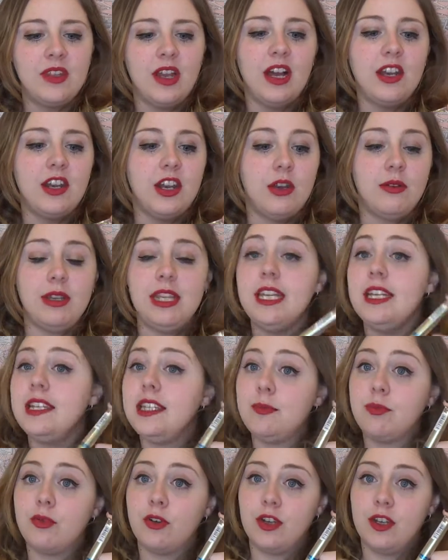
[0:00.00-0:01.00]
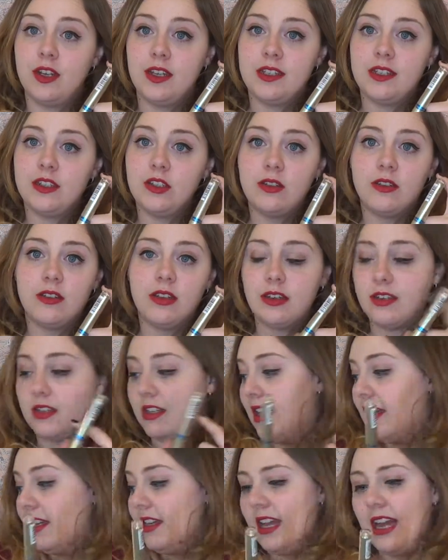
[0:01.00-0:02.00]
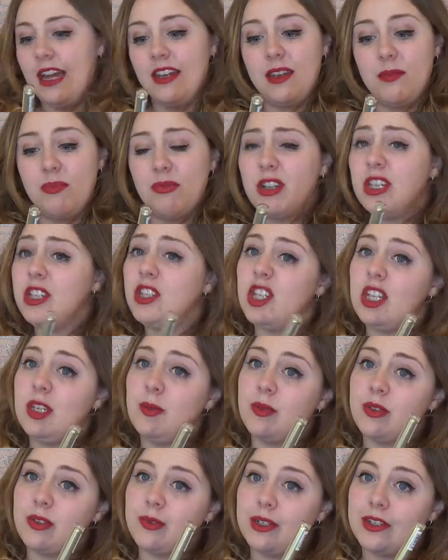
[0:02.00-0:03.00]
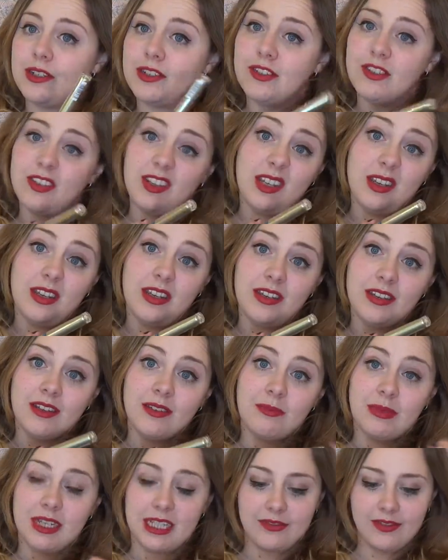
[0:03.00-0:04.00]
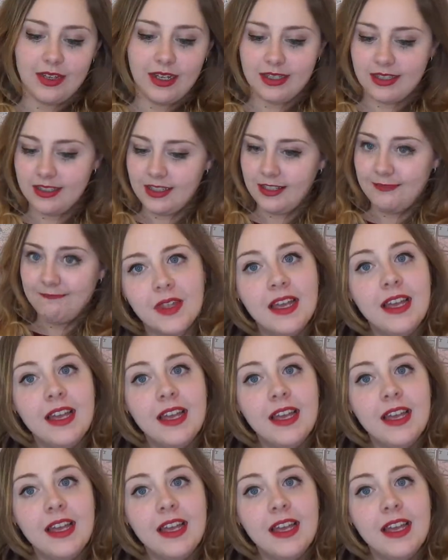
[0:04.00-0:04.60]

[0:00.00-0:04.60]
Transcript: I don't know, easy product, like, and they're pretty cheap as well because it's only max about £10.